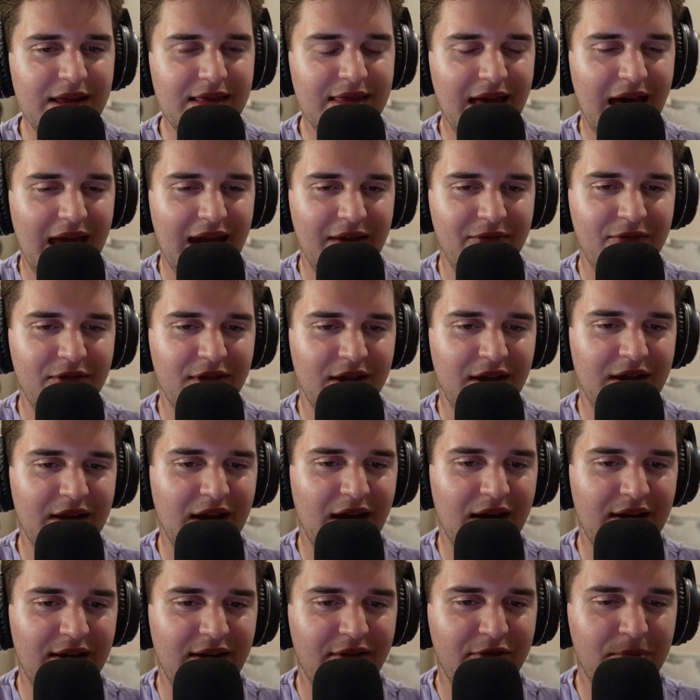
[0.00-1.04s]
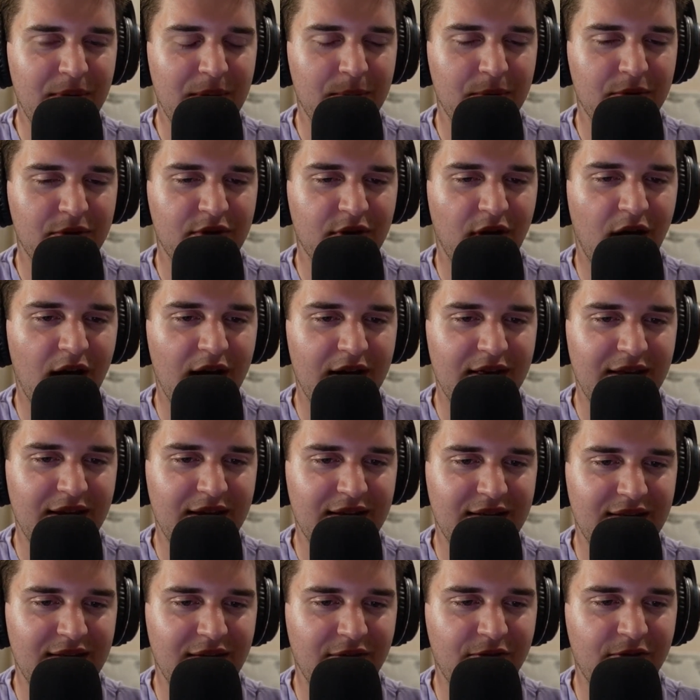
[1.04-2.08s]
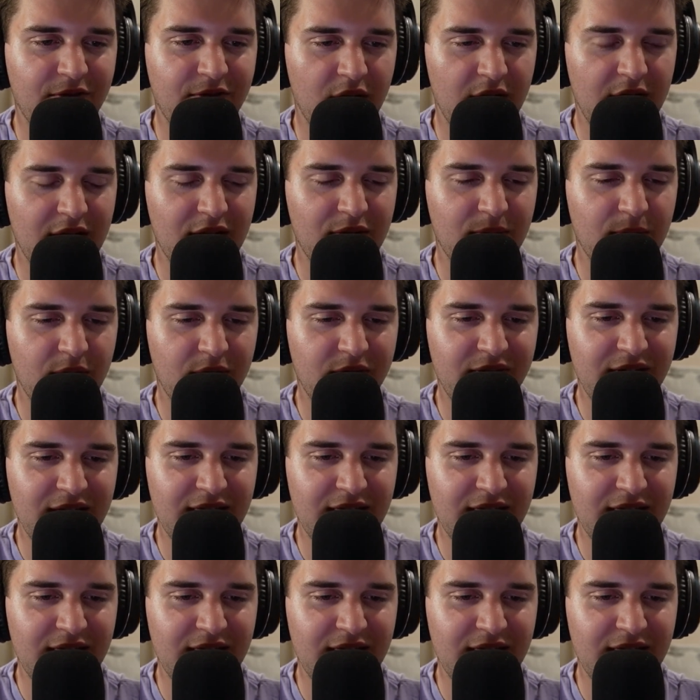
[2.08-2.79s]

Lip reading: that I feel like not enough people saw. I think it's the funniest movie of the